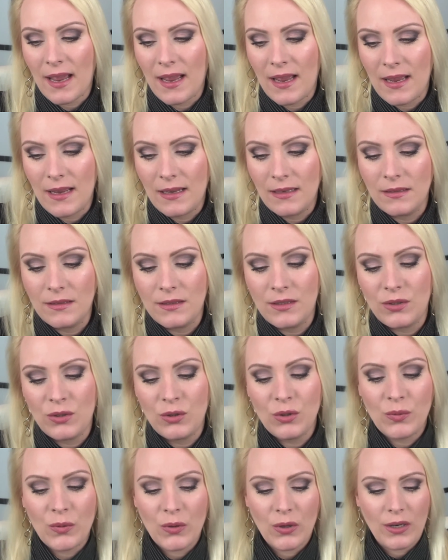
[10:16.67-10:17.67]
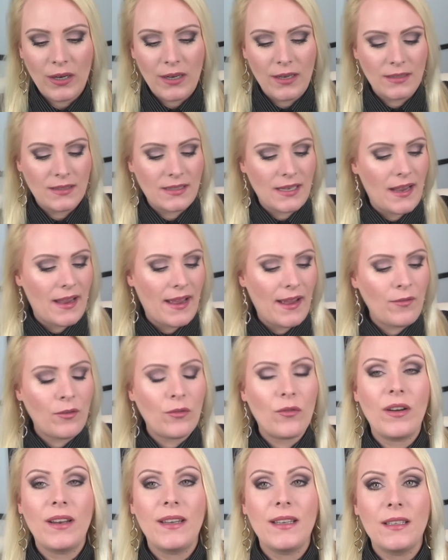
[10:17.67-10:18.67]
and two products I
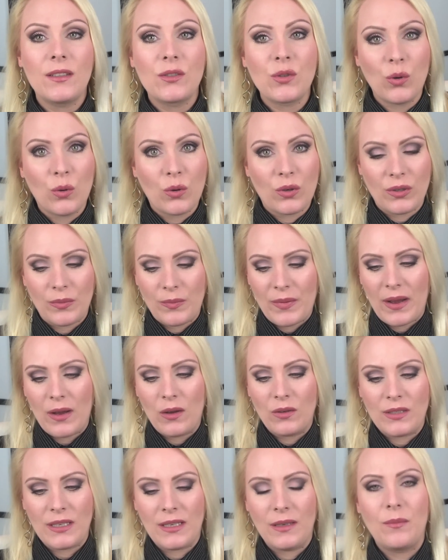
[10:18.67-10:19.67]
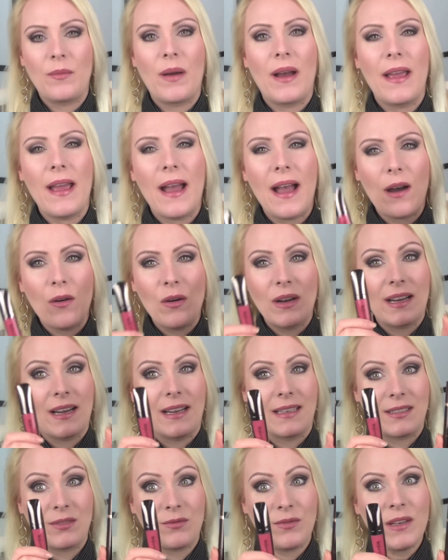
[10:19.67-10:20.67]
have already talked about in my
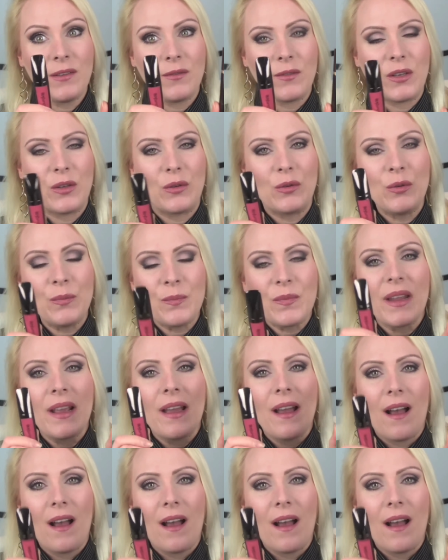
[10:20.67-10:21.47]
Hourglass review